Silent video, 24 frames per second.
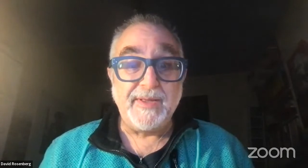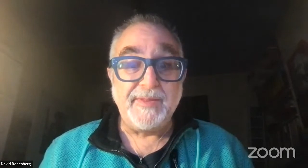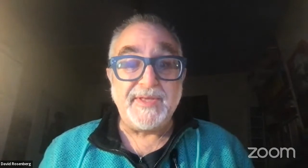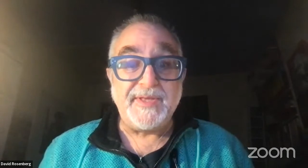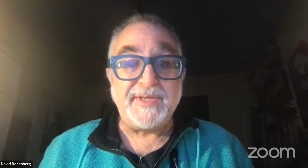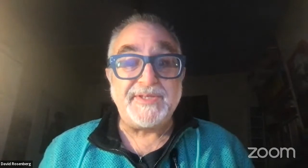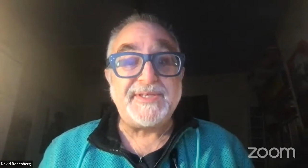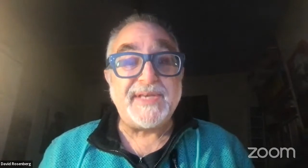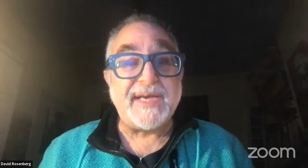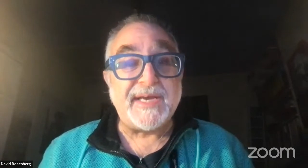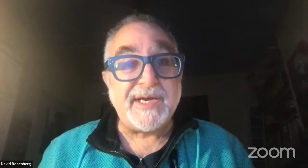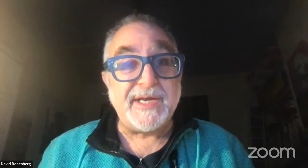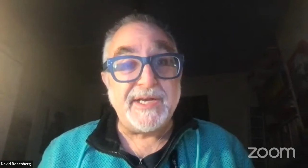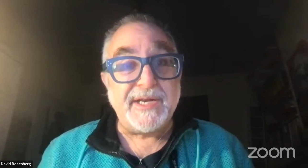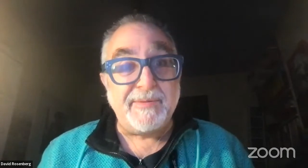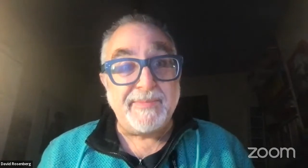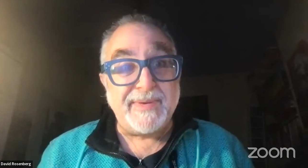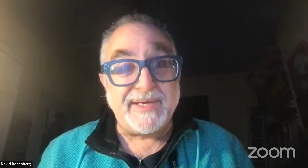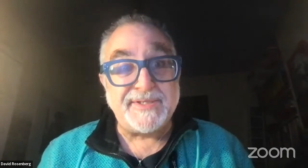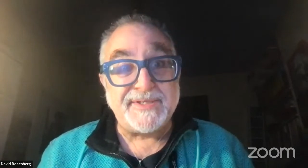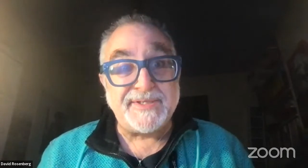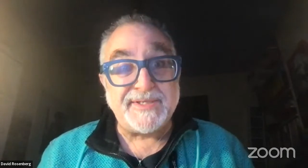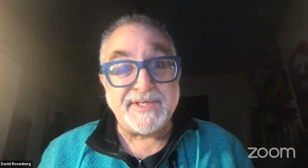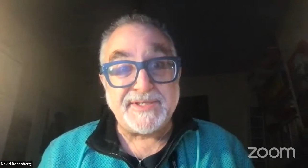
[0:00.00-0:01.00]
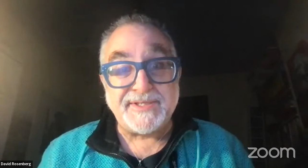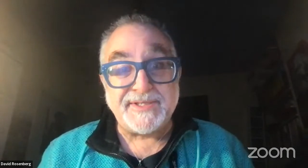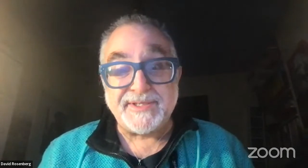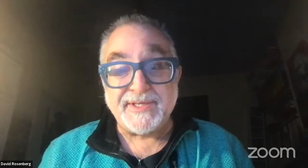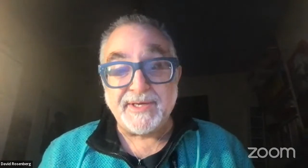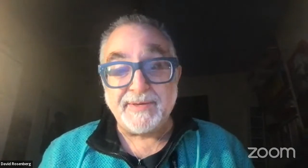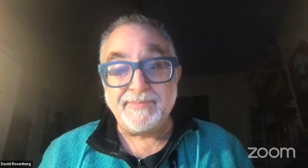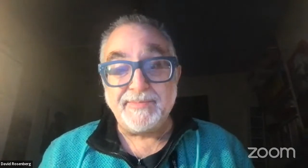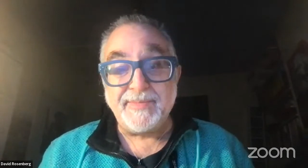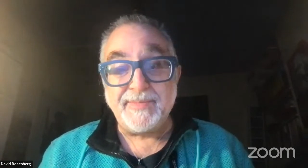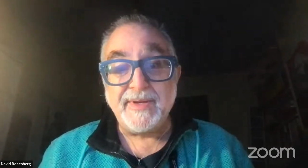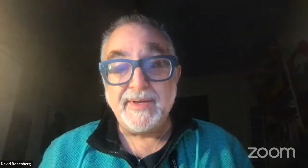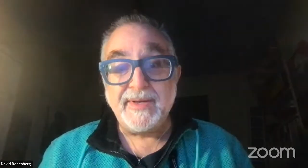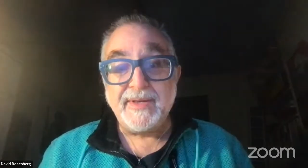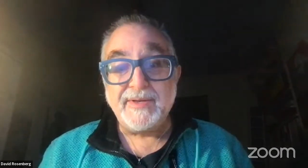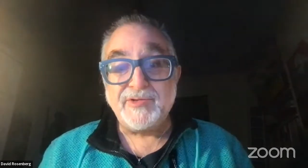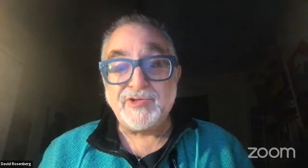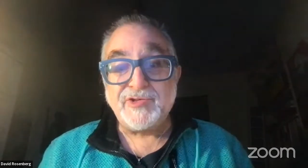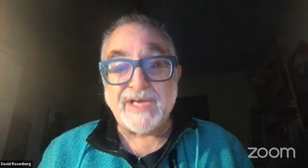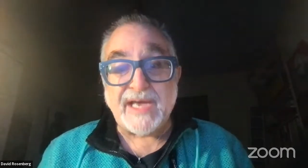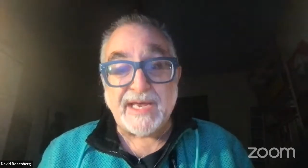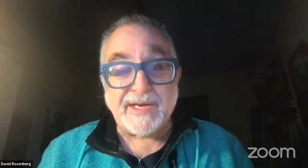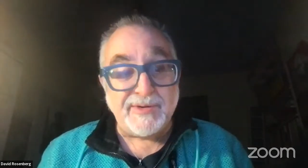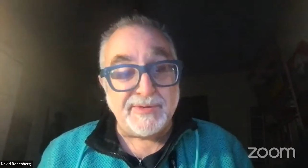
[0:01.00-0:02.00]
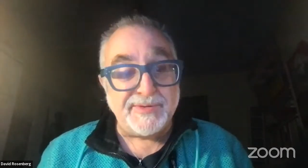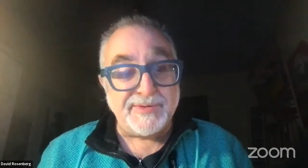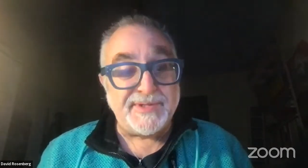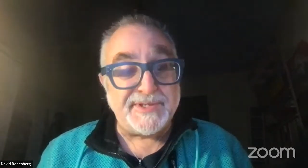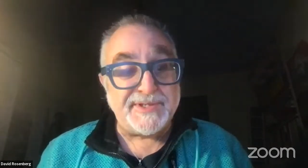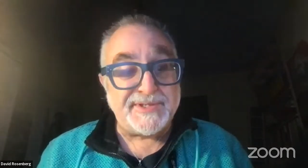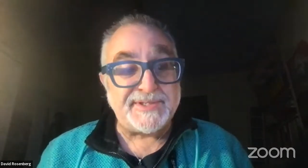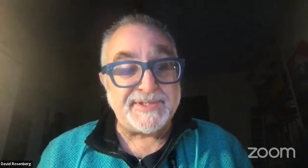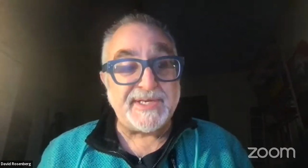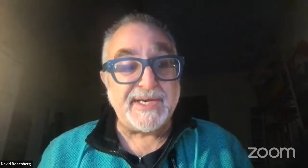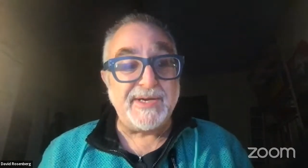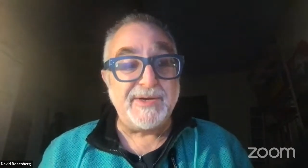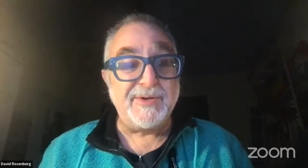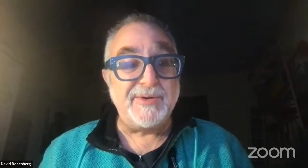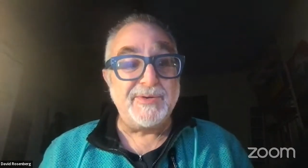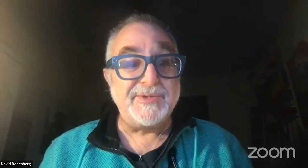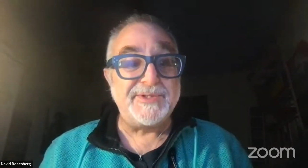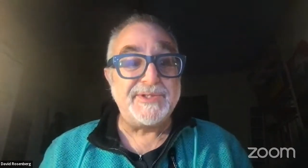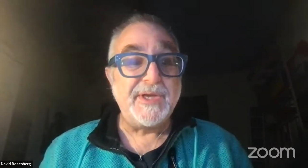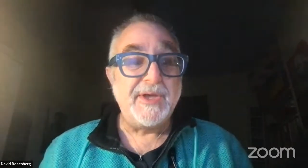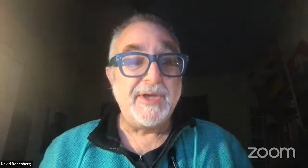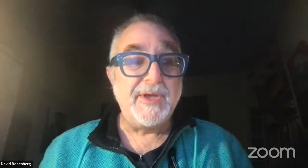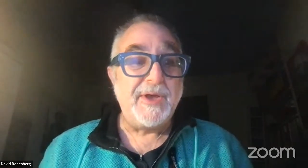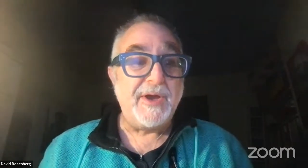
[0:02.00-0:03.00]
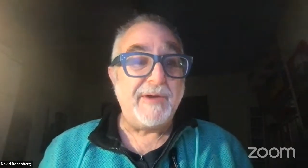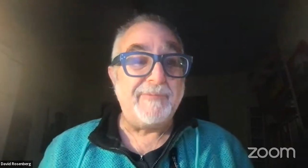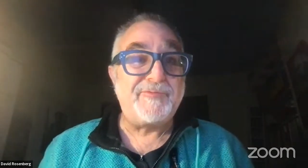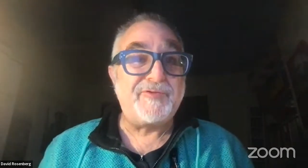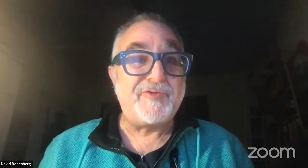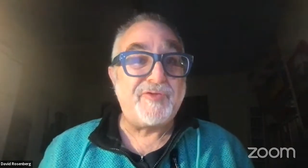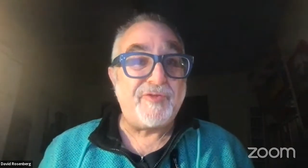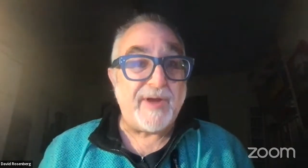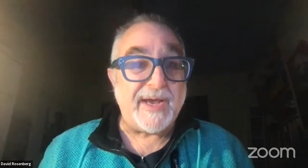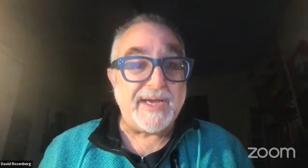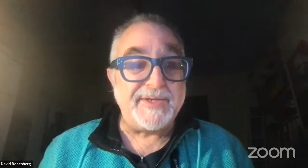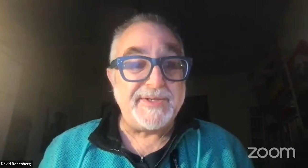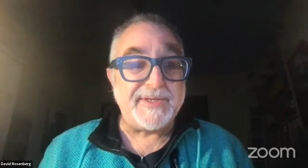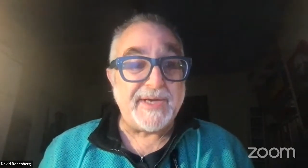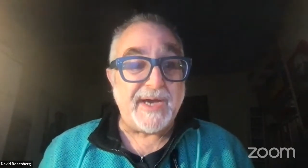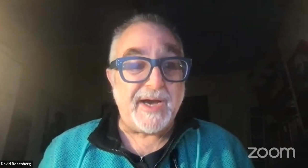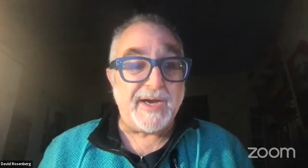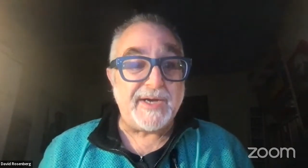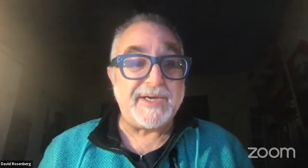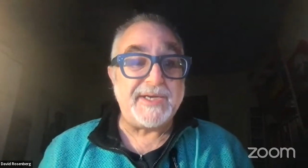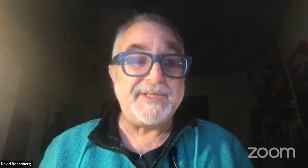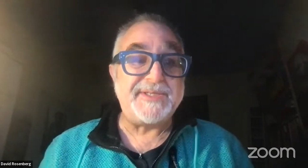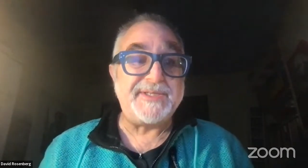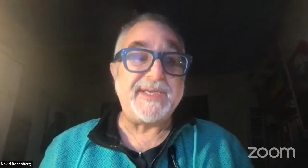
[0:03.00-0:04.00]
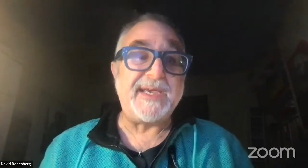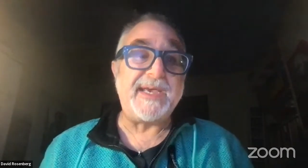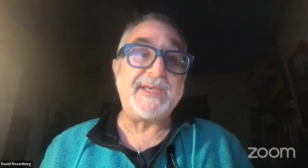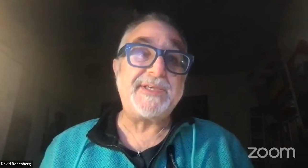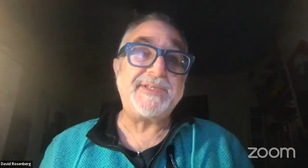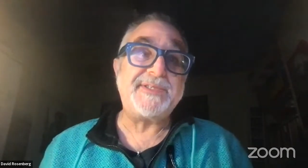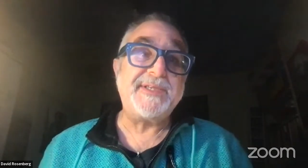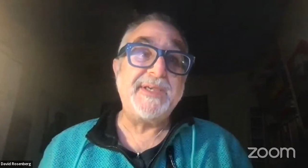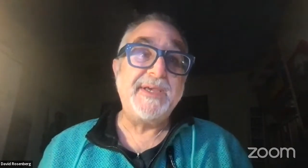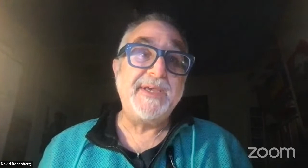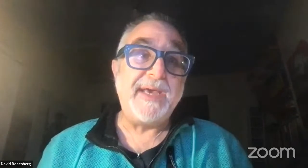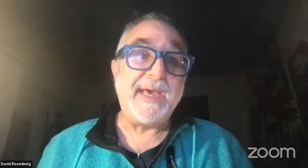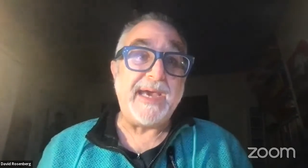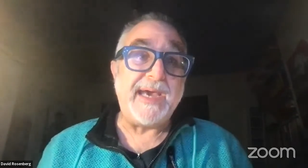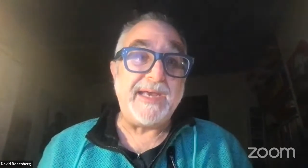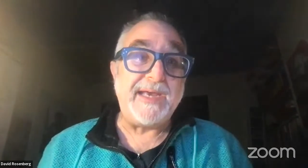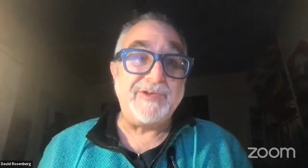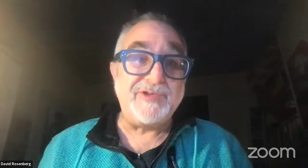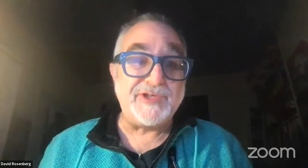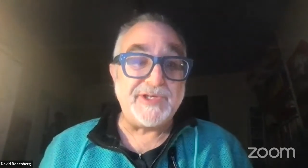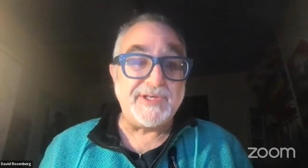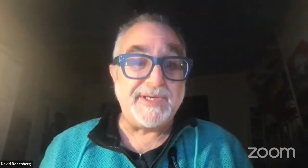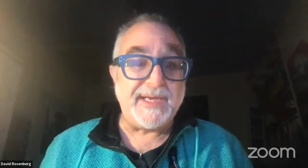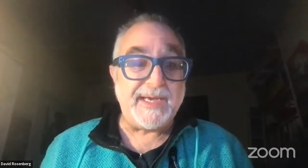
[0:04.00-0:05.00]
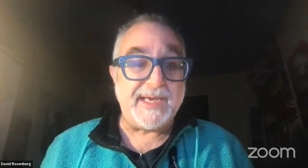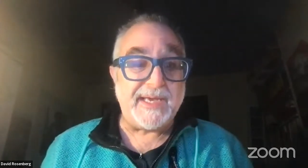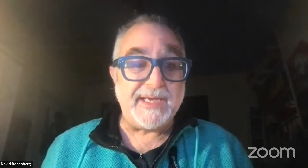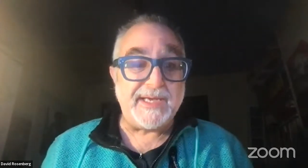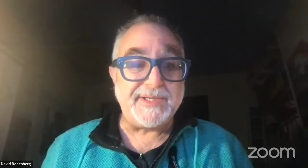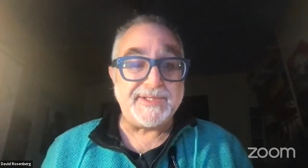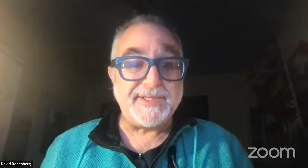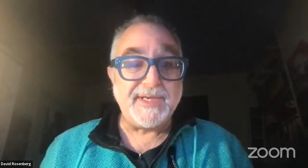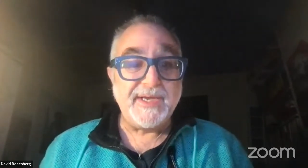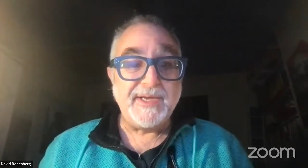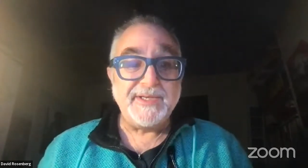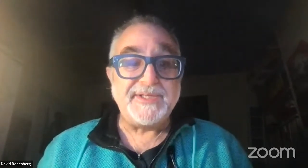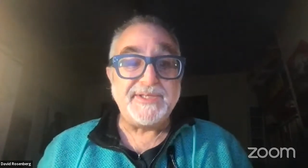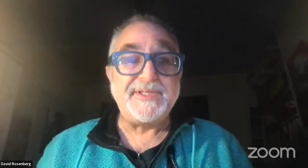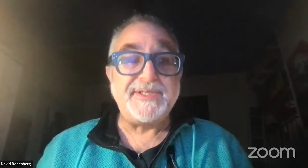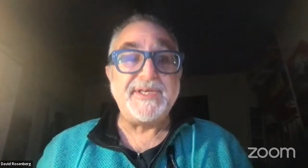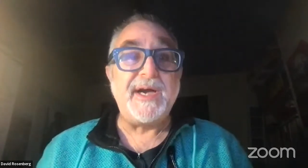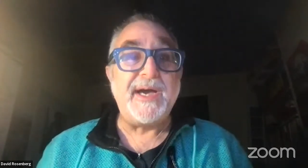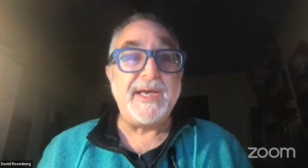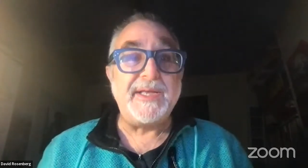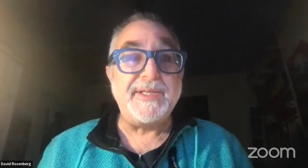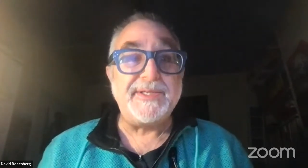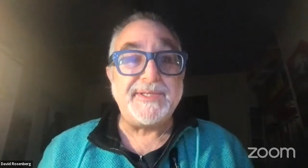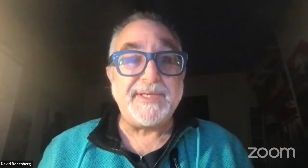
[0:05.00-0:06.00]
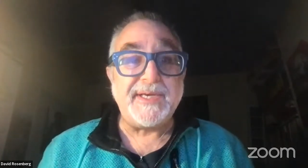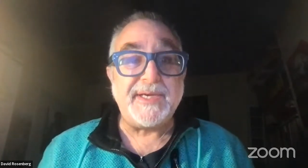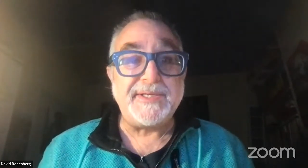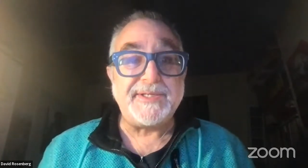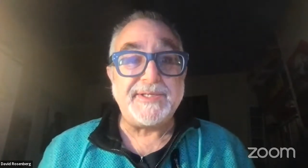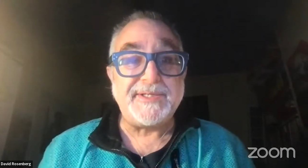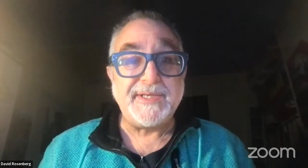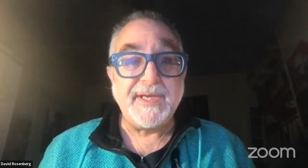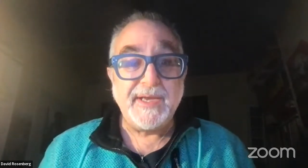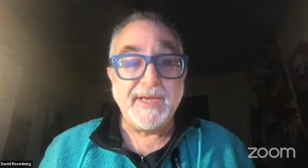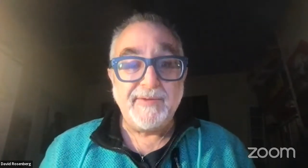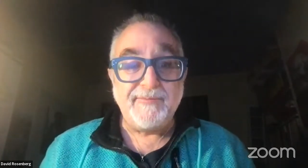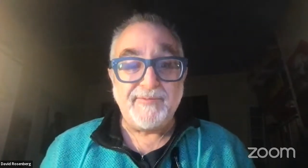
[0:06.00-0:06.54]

This economic system channeled the skills of trained architects, engineers, scientists,